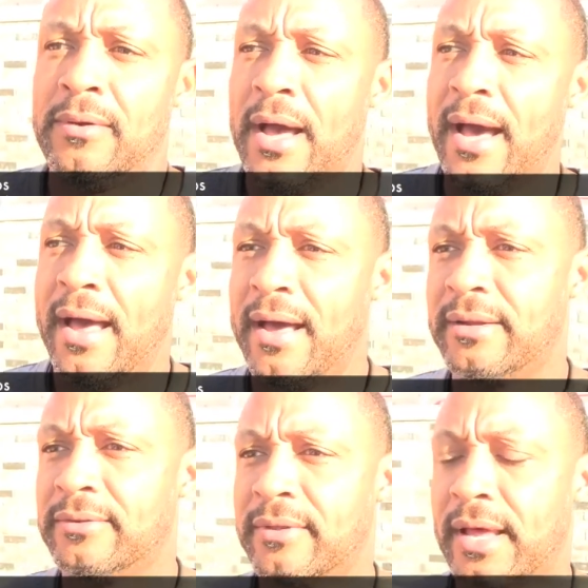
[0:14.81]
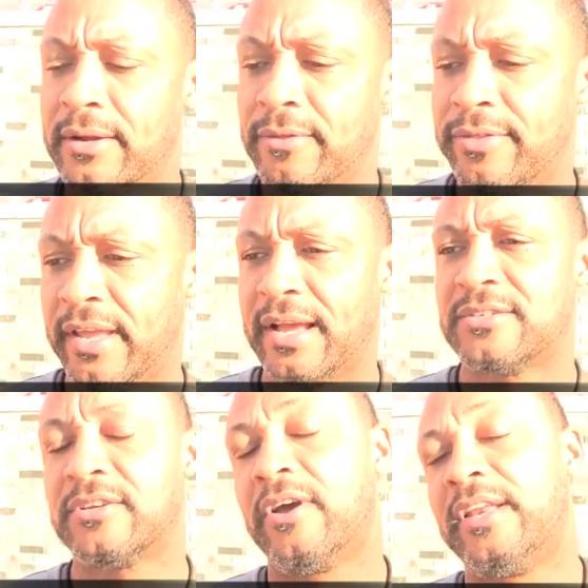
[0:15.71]
Well, I don't think I
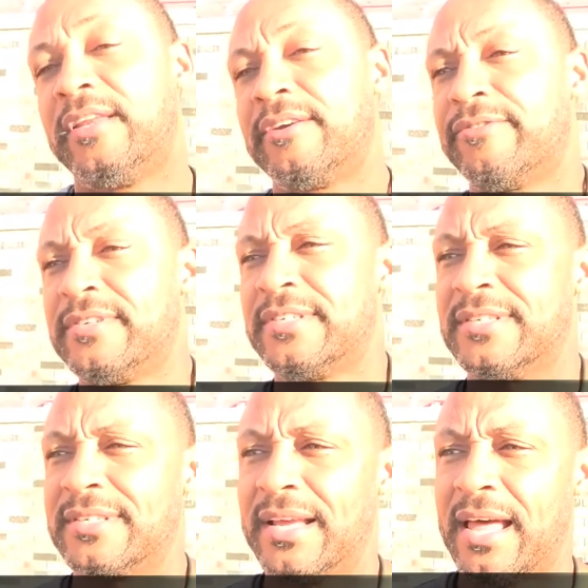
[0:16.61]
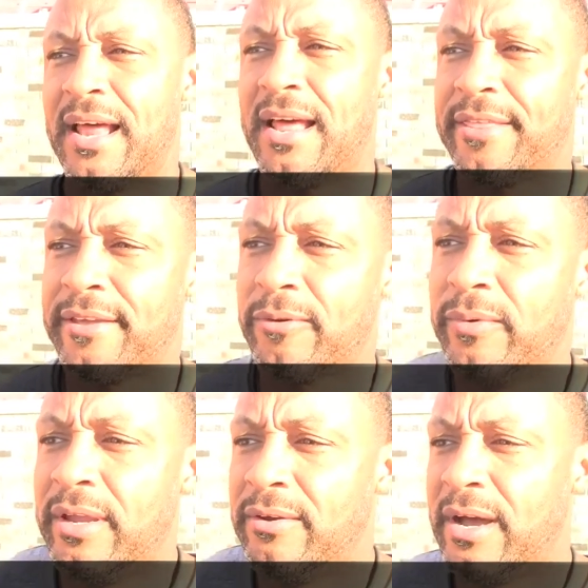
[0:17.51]
saw any differences. I think
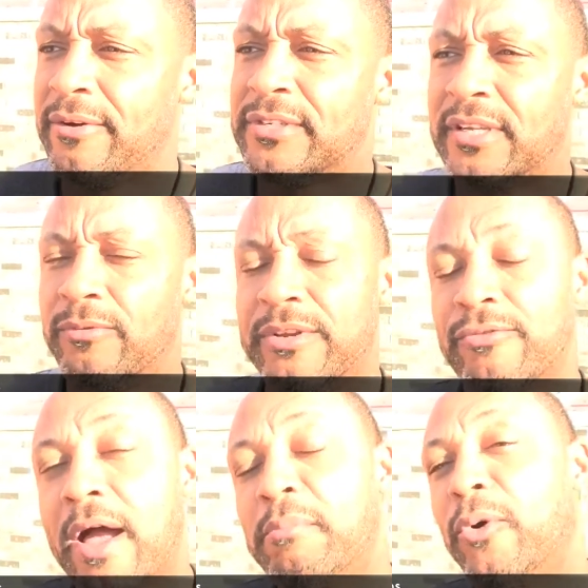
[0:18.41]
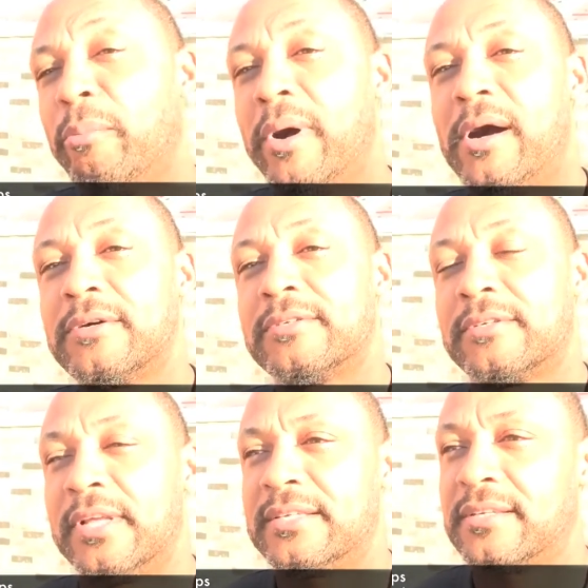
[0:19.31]
we dropped more balls,
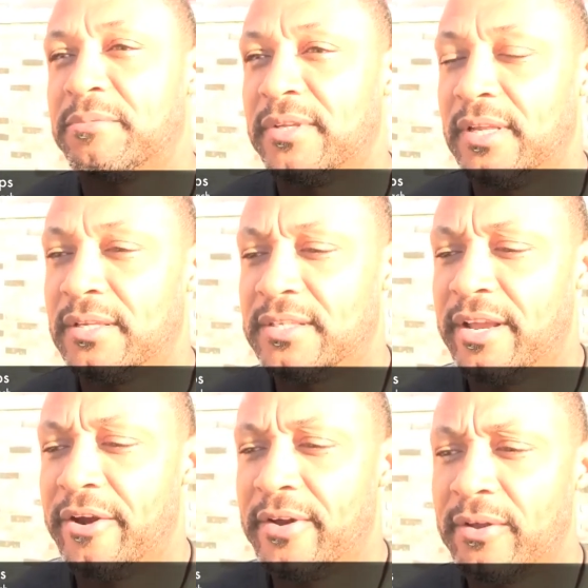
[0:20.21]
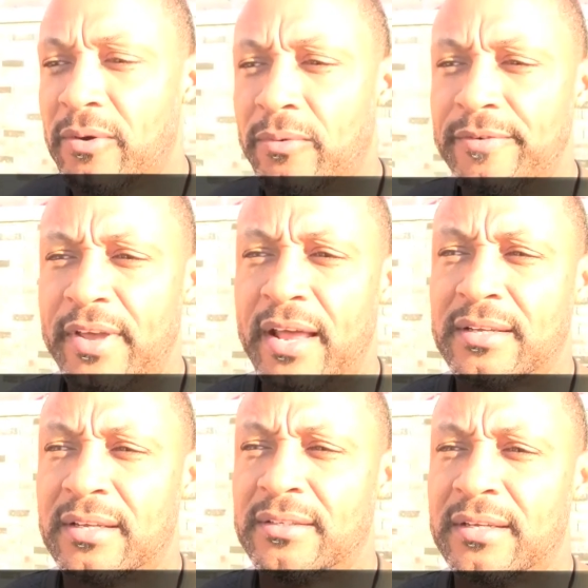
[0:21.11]
so that's something that's an area that where we've got
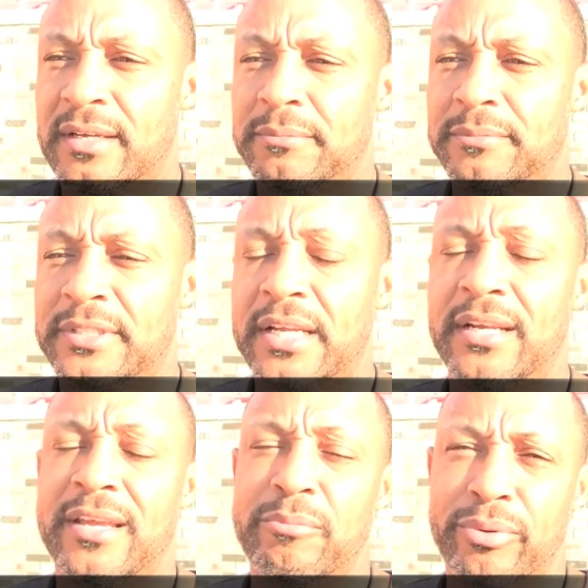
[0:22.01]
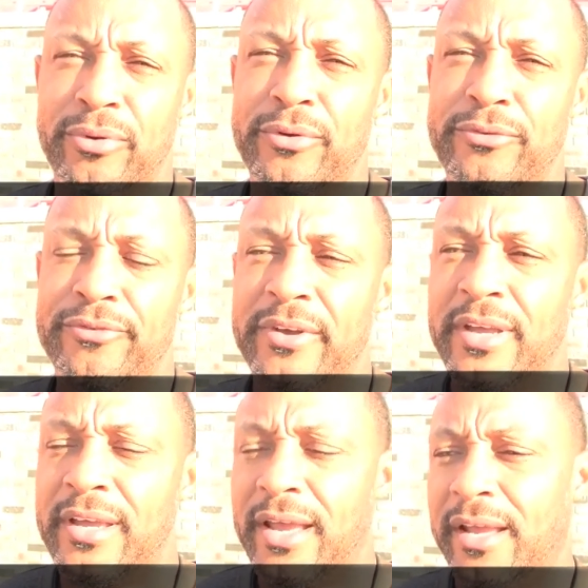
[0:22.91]
to steadily improve
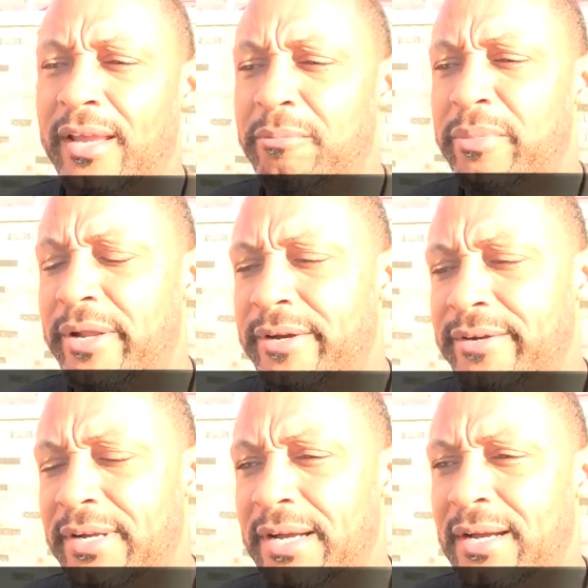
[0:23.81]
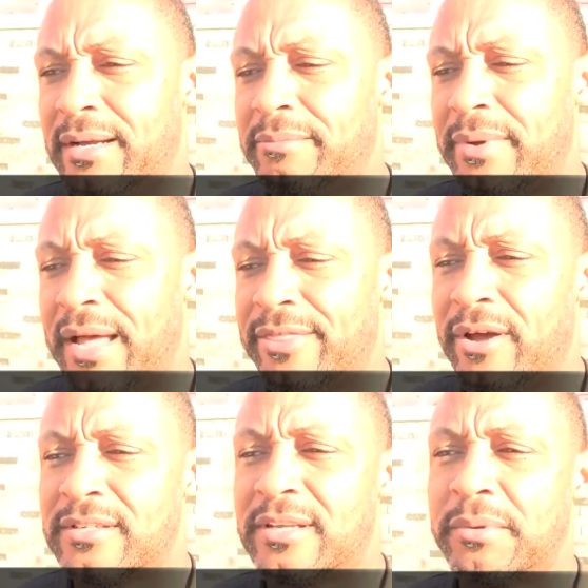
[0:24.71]
and get better. I
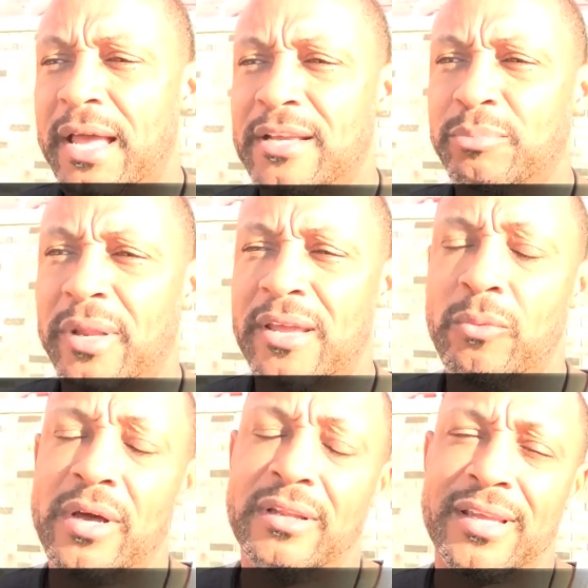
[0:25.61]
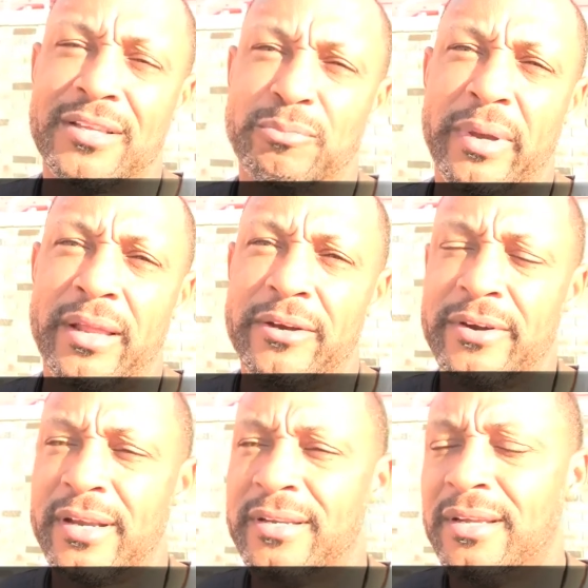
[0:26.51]
thought some guys played well against
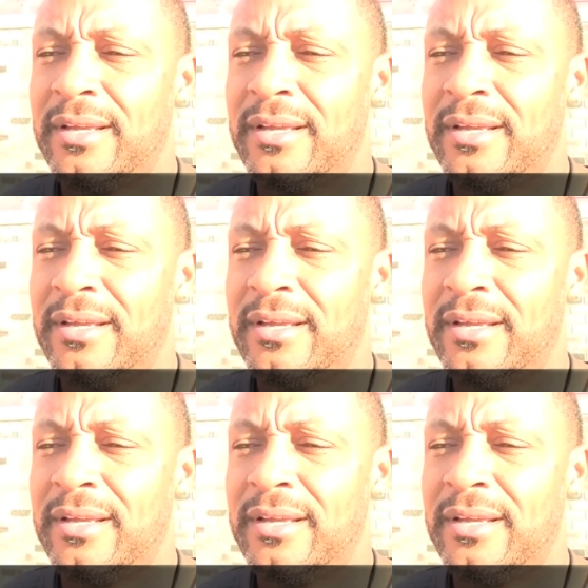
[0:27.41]
Baylor, and